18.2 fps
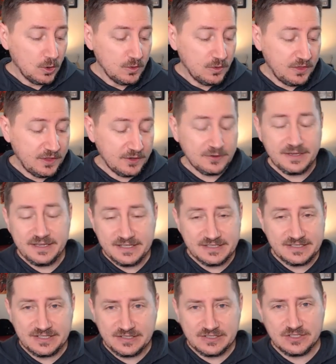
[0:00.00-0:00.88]
there
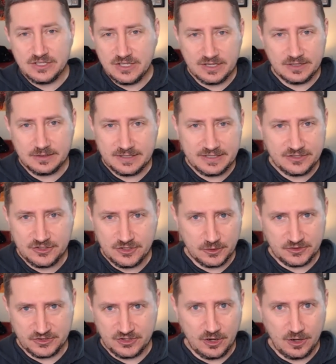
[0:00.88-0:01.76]
is there is
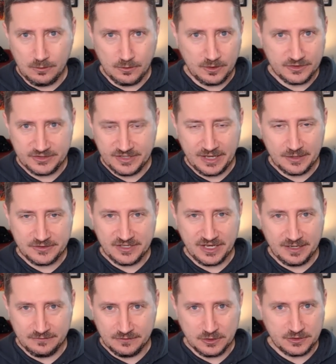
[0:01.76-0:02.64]
no Star Wars
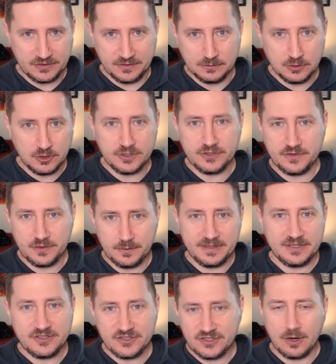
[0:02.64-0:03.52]
outside of Lucasfilm.
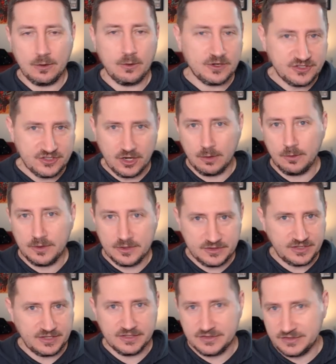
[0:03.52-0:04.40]
Lucasfilm is Star Wars. Star
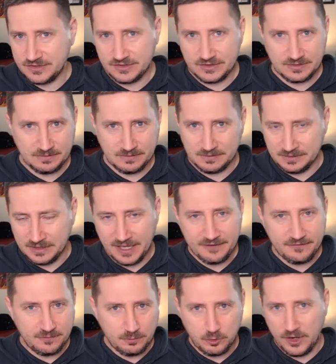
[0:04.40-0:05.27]
Wars is
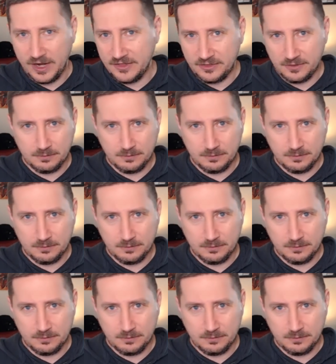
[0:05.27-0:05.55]
life, breath,